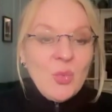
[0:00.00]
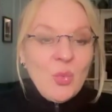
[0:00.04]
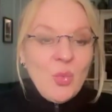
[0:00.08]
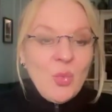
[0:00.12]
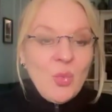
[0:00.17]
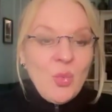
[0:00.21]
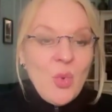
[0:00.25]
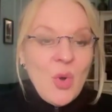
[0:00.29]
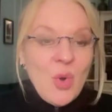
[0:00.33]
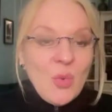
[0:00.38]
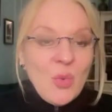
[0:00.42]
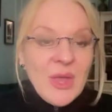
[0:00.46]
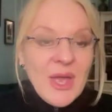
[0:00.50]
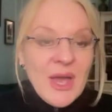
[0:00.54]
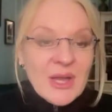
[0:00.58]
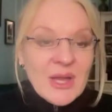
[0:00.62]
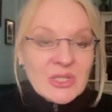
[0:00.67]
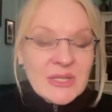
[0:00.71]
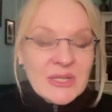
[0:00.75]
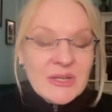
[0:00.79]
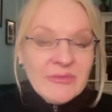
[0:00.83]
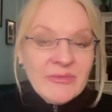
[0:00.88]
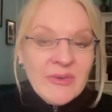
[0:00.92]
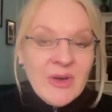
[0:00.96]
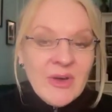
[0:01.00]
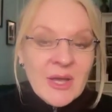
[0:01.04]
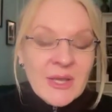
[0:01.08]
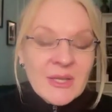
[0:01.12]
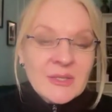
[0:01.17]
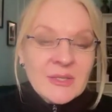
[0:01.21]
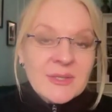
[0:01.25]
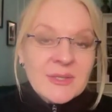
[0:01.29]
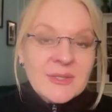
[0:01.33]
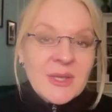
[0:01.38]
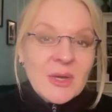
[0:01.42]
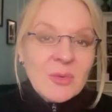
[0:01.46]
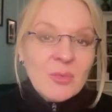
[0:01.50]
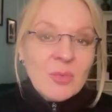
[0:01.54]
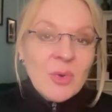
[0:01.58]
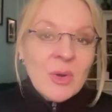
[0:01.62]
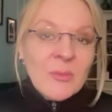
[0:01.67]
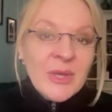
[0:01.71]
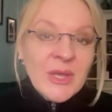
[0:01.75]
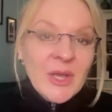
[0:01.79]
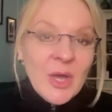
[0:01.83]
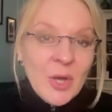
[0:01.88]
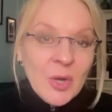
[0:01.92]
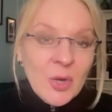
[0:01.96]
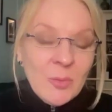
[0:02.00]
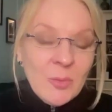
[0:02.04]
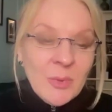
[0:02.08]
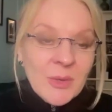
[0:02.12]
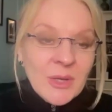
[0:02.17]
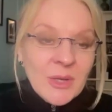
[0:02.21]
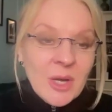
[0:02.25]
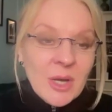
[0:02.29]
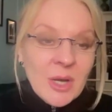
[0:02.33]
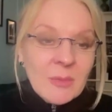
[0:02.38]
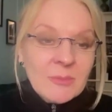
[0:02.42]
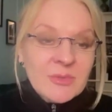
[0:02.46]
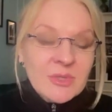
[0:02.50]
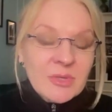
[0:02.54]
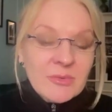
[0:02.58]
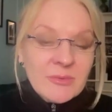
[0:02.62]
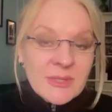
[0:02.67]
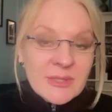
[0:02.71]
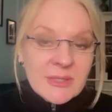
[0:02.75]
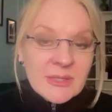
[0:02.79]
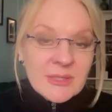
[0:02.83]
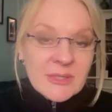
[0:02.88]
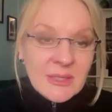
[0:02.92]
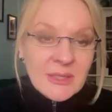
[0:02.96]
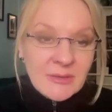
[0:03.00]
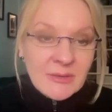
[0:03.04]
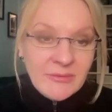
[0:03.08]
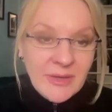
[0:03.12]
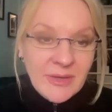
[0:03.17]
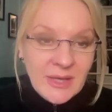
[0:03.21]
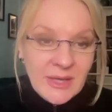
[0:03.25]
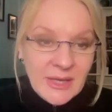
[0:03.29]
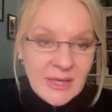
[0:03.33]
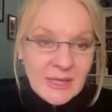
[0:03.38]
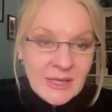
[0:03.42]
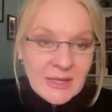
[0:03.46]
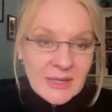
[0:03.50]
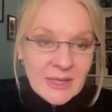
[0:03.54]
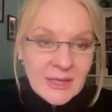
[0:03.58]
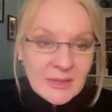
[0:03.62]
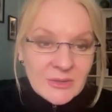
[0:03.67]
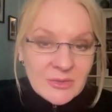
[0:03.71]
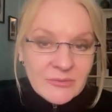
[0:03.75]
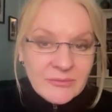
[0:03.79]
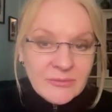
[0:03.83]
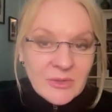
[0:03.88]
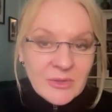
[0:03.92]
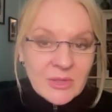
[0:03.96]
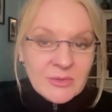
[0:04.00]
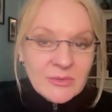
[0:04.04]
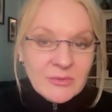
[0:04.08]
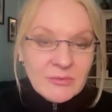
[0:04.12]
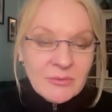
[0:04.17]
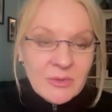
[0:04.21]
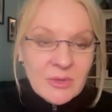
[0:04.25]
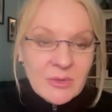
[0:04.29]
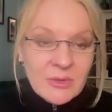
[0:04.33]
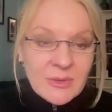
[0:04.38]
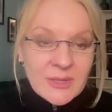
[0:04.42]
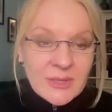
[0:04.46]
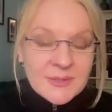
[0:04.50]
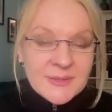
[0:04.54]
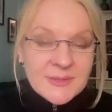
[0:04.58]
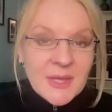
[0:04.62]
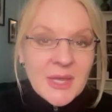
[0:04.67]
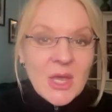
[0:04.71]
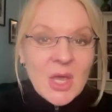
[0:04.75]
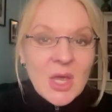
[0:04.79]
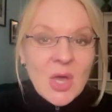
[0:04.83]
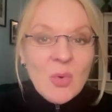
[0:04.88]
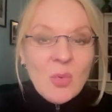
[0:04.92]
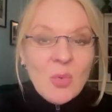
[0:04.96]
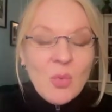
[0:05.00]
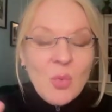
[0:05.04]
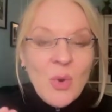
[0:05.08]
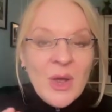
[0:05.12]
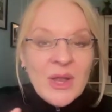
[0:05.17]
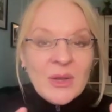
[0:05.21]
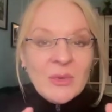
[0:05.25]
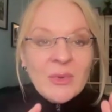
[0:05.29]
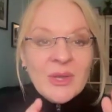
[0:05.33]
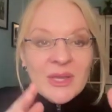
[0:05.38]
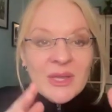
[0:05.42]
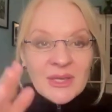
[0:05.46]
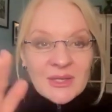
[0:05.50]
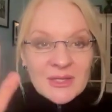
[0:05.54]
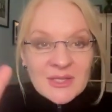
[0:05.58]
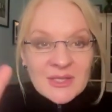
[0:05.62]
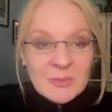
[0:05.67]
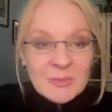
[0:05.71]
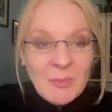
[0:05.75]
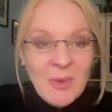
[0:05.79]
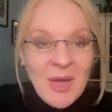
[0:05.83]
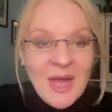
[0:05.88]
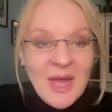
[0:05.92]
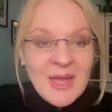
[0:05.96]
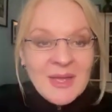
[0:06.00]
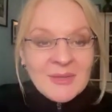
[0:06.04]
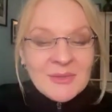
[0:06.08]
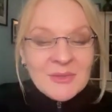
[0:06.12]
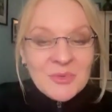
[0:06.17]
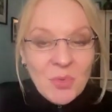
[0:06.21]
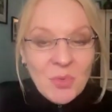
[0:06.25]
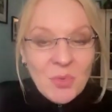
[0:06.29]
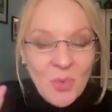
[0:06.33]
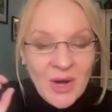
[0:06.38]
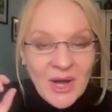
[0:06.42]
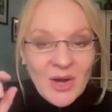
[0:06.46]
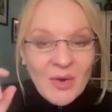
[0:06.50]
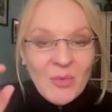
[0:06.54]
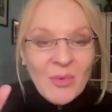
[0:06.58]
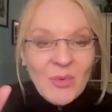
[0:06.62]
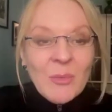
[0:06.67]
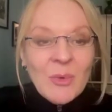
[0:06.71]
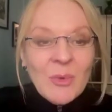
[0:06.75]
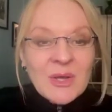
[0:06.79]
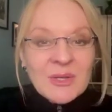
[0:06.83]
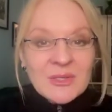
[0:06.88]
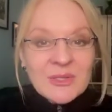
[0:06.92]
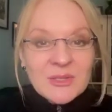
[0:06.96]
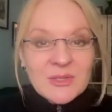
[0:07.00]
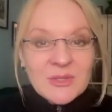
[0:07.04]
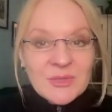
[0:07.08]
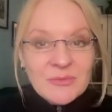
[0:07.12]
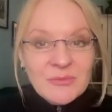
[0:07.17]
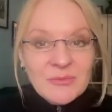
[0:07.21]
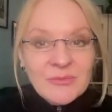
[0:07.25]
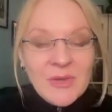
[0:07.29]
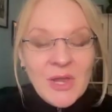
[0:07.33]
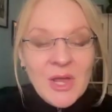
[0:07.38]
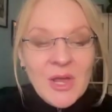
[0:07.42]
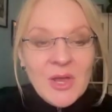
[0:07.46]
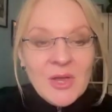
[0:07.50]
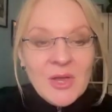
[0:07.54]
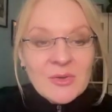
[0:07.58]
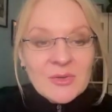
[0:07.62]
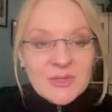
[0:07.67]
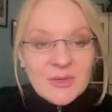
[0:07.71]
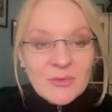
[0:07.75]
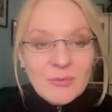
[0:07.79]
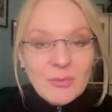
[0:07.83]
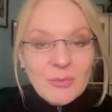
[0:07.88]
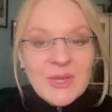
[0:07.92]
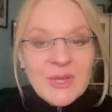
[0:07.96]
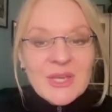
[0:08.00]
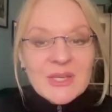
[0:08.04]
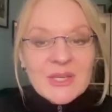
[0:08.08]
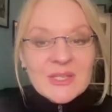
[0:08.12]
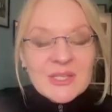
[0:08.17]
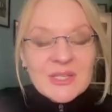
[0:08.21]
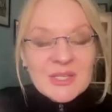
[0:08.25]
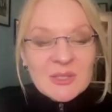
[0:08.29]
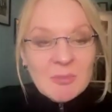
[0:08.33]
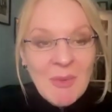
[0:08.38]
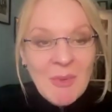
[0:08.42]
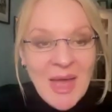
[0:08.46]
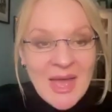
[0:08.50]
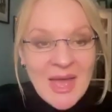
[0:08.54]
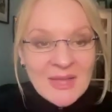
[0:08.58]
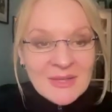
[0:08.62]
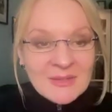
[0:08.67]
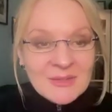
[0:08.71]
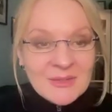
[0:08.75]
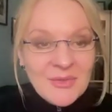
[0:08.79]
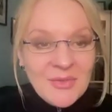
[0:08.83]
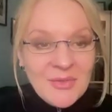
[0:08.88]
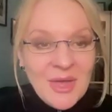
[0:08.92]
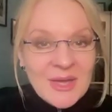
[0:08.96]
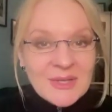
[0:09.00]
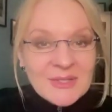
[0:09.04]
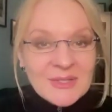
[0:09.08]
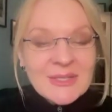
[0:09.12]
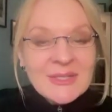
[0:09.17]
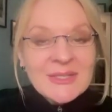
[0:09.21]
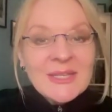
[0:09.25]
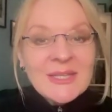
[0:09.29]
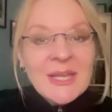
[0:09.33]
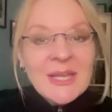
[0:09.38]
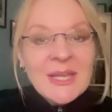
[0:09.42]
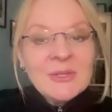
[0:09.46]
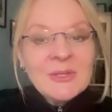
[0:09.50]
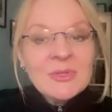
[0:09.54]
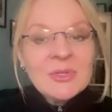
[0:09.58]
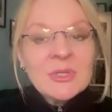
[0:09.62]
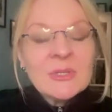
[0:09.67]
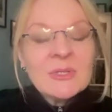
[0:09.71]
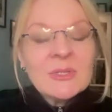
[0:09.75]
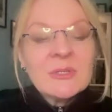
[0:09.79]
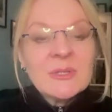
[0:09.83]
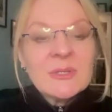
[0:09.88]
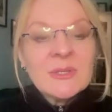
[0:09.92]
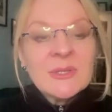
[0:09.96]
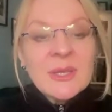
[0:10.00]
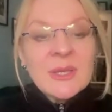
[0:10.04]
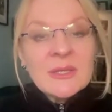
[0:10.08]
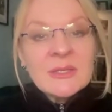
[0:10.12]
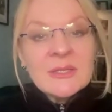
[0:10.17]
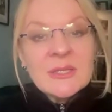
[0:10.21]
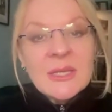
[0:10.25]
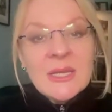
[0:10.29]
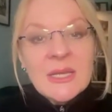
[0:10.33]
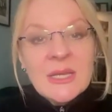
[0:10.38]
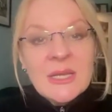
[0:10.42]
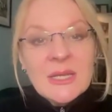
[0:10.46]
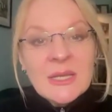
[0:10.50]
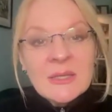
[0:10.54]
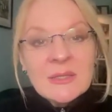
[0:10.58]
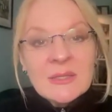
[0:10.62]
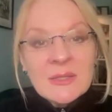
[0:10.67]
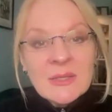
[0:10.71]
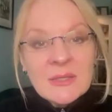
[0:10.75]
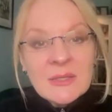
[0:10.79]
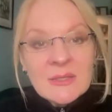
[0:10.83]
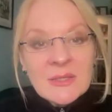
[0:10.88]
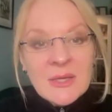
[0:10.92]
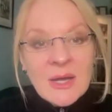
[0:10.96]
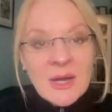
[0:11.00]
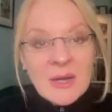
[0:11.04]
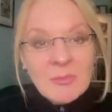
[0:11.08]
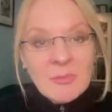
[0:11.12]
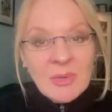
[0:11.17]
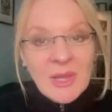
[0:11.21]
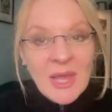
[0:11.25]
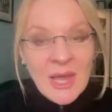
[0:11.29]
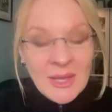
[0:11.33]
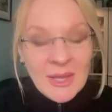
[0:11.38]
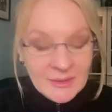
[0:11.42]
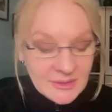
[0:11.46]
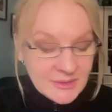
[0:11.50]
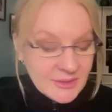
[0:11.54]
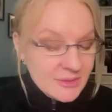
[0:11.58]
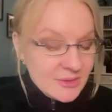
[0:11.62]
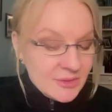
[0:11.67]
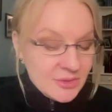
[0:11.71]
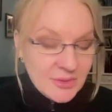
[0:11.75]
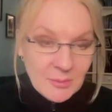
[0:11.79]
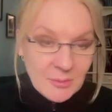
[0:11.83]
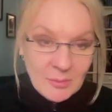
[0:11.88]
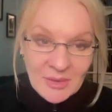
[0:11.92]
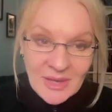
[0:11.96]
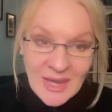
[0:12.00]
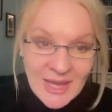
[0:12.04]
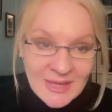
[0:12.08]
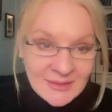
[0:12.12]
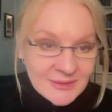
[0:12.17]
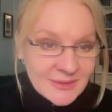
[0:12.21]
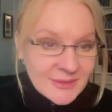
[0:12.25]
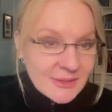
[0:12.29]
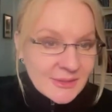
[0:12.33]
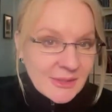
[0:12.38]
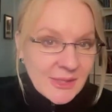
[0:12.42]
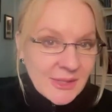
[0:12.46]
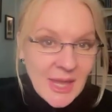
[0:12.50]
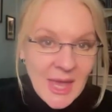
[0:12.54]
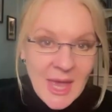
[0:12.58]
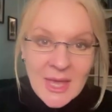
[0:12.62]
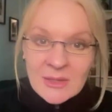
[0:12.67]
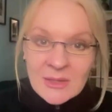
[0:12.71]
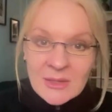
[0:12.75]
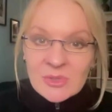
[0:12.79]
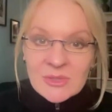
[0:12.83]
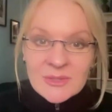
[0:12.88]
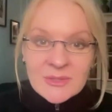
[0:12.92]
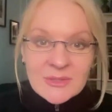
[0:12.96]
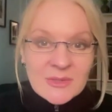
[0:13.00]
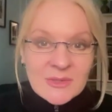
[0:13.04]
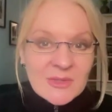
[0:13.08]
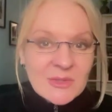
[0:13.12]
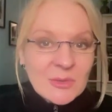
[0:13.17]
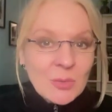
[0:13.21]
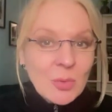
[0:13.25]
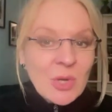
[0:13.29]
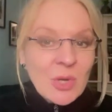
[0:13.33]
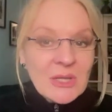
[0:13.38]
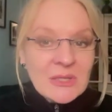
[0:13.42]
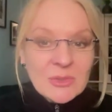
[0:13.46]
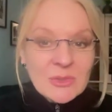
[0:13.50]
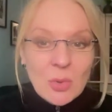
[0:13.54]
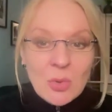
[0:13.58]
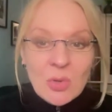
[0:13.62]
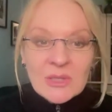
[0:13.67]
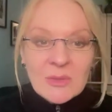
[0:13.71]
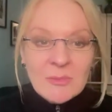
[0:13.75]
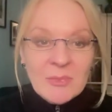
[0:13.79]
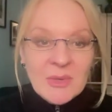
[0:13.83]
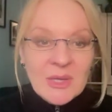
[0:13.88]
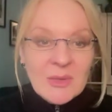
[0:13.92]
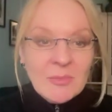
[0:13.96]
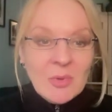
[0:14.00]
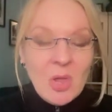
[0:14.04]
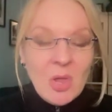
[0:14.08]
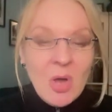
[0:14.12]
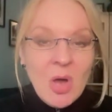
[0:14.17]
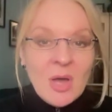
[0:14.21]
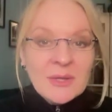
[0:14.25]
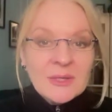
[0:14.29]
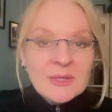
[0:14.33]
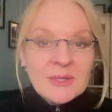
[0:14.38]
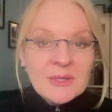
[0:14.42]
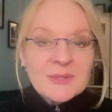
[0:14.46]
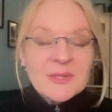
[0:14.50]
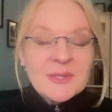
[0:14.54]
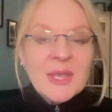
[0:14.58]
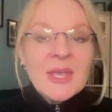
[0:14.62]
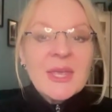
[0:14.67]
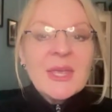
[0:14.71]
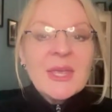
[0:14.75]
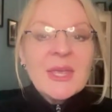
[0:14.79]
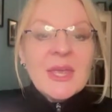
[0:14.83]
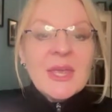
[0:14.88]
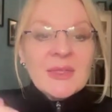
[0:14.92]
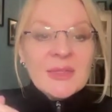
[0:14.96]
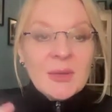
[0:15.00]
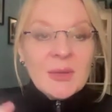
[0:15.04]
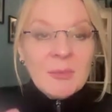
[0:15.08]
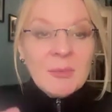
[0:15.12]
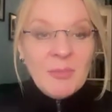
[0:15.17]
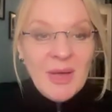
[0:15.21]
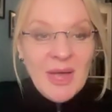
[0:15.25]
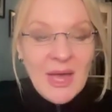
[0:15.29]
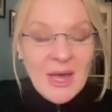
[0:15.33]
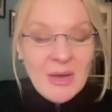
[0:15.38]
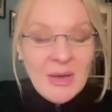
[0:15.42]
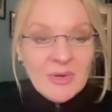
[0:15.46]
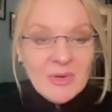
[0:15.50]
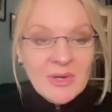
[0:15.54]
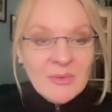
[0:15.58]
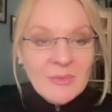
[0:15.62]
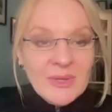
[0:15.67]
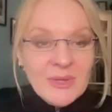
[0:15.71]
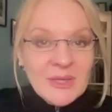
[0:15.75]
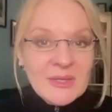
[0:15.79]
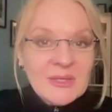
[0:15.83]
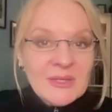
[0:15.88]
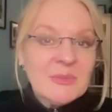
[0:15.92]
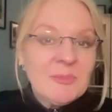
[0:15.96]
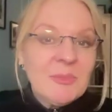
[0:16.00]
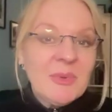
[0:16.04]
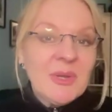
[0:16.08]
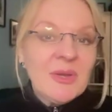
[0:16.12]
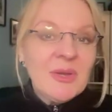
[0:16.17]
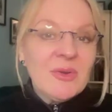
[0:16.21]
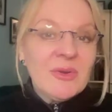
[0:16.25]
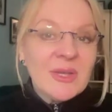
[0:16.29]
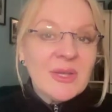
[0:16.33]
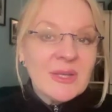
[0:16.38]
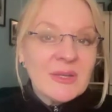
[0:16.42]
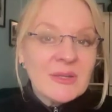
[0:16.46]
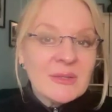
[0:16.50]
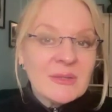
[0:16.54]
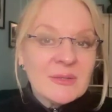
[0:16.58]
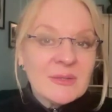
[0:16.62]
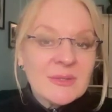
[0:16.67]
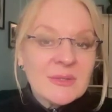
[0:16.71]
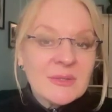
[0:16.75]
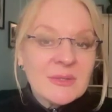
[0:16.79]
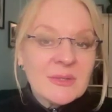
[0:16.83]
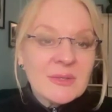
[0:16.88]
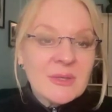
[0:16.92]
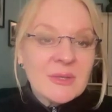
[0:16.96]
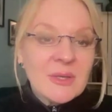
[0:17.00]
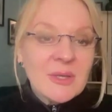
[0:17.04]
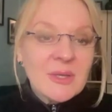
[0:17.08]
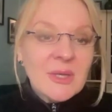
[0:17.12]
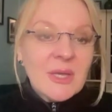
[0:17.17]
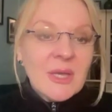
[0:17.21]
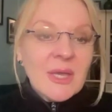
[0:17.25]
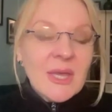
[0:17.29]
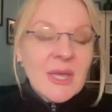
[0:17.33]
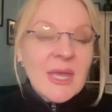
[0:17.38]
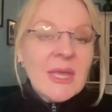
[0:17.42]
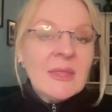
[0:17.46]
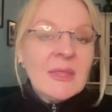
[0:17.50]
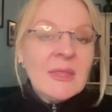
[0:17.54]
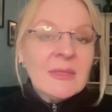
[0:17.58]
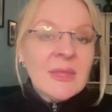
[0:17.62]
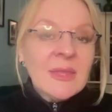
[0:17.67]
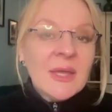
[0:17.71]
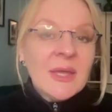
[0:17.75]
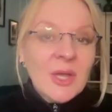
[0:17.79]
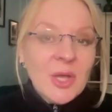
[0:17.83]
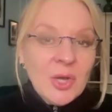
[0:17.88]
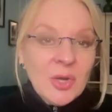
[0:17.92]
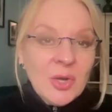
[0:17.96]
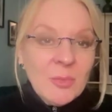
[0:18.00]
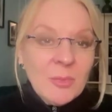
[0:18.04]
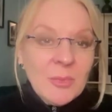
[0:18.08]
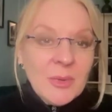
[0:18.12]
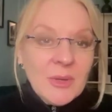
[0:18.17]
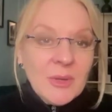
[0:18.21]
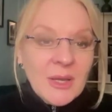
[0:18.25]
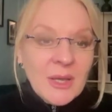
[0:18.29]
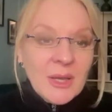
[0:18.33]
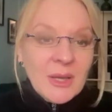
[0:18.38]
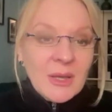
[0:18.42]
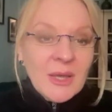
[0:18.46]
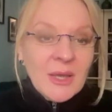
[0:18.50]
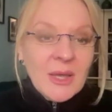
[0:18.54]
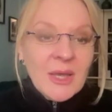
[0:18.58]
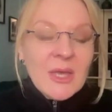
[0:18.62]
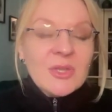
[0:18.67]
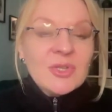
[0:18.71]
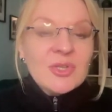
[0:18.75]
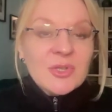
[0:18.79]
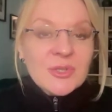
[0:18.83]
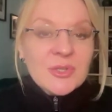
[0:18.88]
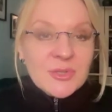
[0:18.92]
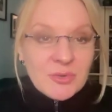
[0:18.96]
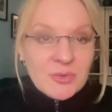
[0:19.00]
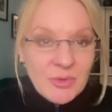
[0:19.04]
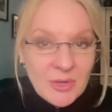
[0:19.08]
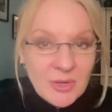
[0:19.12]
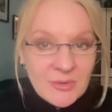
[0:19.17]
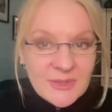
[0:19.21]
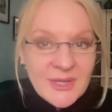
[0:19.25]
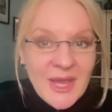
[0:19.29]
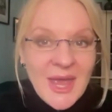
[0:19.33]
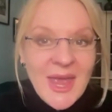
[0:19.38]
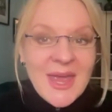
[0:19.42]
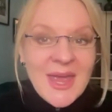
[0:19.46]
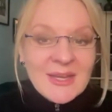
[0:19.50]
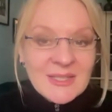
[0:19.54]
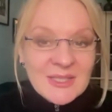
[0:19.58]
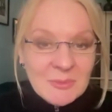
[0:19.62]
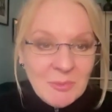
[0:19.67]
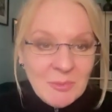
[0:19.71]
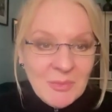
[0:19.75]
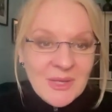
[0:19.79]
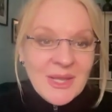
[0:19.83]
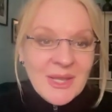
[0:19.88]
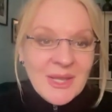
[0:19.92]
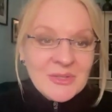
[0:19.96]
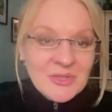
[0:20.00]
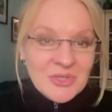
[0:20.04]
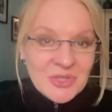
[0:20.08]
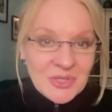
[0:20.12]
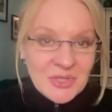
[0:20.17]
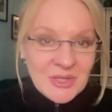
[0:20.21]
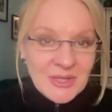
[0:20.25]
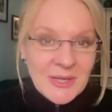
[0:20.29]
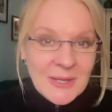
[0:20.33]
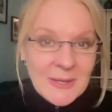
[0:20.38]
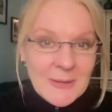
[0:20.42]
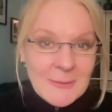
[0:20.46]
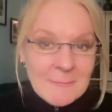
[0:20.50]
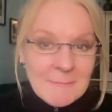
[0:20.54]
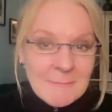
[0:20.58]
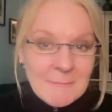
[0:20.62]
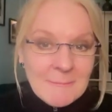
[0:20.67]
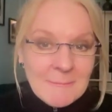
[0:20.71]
What we actually find is that when we open up to receive healing to flow through us, when we expand where we want it to flow, so if we expand that intention to send healing to the entire planet, to the plants, to the animals, the soil, to all the people on it, the power we experience in that opening just grows exponentially.